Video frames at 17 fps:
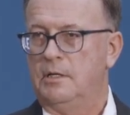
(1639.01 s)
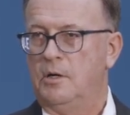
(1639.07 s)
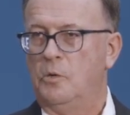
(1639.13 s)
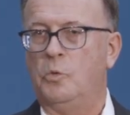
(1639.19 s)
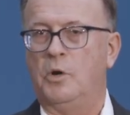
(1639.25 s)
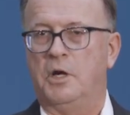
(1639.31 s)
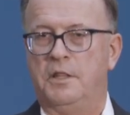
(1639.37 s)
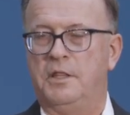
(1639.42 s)

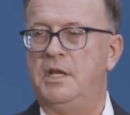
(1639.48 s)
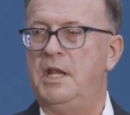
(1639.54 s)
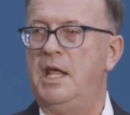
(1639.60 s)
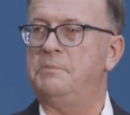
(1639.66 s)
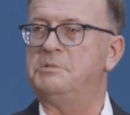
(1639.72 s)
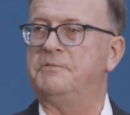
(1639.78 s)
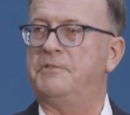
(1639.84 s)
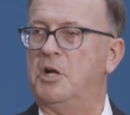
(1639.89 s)
one of the
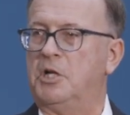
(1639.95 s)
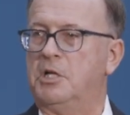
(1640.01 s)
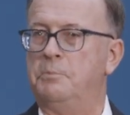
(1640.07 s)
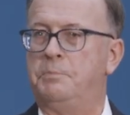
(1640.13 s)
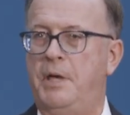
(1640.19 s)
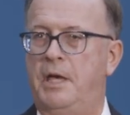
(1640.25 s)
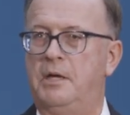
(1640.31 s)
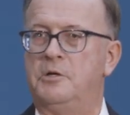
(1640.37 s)
names of our
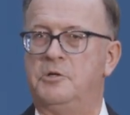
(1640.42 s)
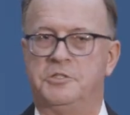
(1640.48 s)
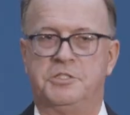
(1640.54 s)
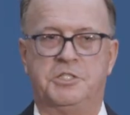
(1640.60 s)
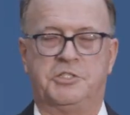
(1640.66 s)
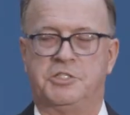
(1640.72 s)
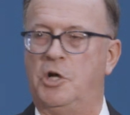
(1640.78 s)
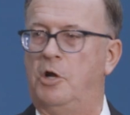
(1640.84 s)

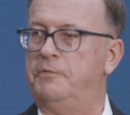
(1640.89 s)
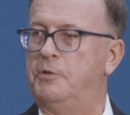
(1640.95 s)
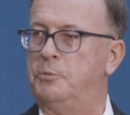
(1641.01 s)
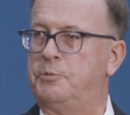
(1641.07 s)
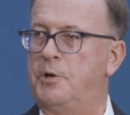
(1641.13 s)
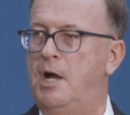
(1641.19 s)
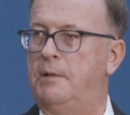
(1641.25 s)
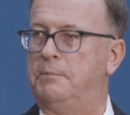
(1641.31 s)
competitors to solve
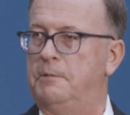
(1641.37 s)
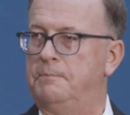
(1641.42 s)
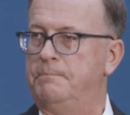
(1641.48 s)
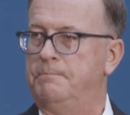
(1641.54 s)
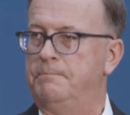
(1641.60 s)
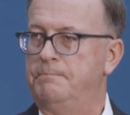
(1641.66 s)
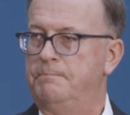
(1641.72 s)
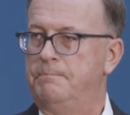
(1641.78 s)
their problem.
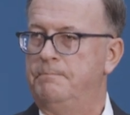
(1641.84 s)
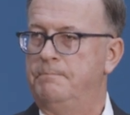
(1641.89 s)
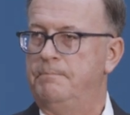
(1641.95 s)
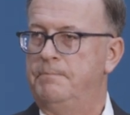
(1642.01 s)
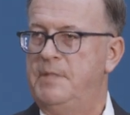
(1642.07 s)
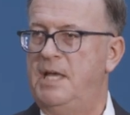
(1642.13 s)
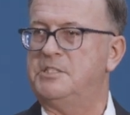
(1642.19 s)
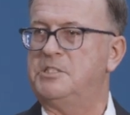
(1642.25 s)

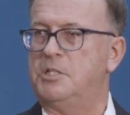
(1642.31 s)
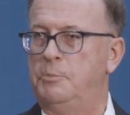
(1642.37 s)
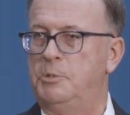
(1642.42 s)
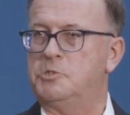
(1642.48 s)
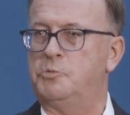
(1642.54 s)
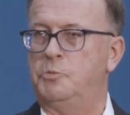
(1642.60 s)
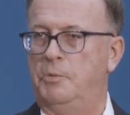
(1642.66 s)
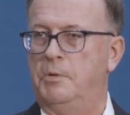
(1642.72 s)
That's how
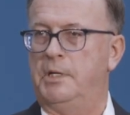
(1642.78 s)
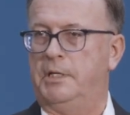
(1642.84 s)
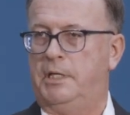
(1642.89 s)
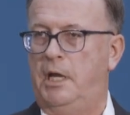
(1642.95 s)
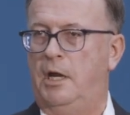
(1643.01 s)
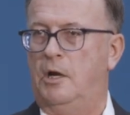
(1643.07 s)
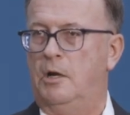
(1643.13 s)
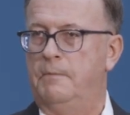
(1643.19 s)
much we want to
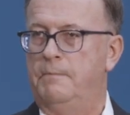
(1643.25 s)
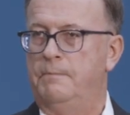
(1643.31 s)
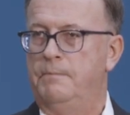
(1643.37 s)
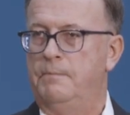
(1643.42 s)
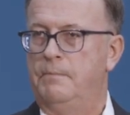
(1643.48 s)
care.